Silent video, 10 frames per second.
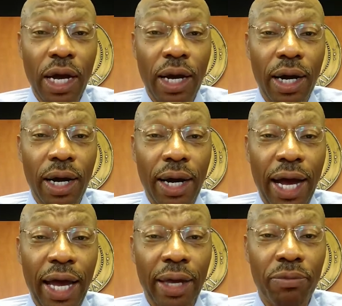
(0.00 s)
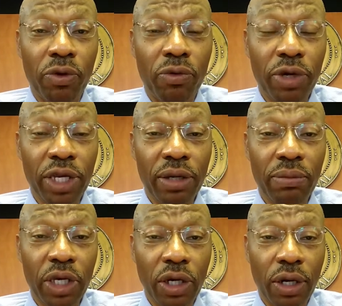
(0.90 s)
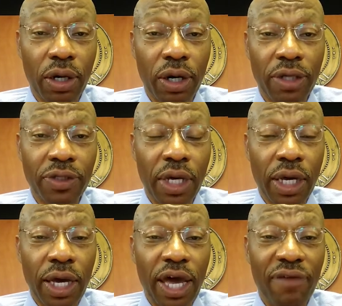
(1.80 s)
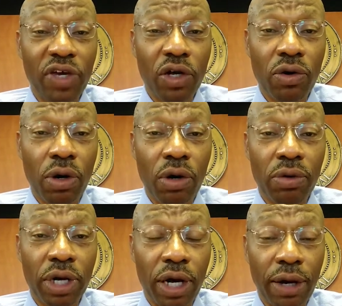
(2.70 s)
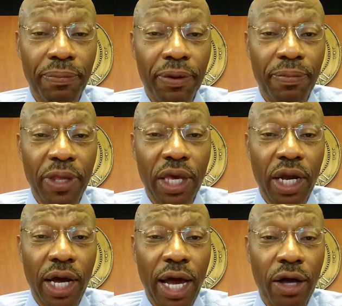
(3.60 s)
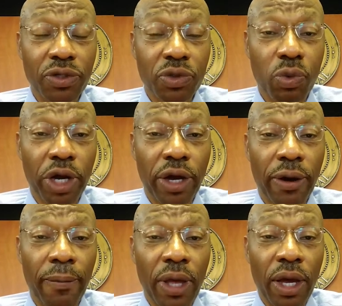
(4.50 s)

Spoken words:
I'm reading because having grown up in a house where